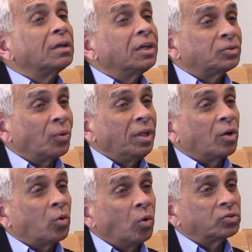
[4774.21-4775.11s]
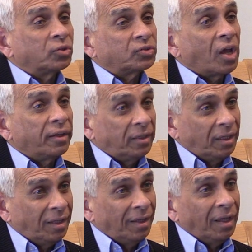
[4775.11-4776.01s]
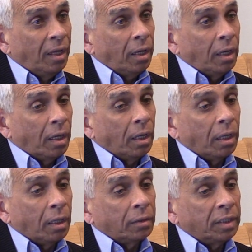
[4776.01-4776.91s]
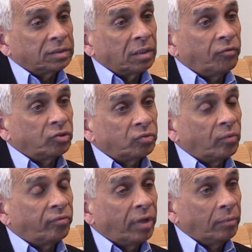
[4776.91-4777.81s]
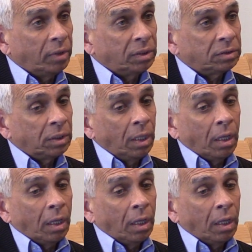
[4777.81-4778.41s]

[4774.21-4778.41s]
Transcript: It's only a closed society that suffers from famines.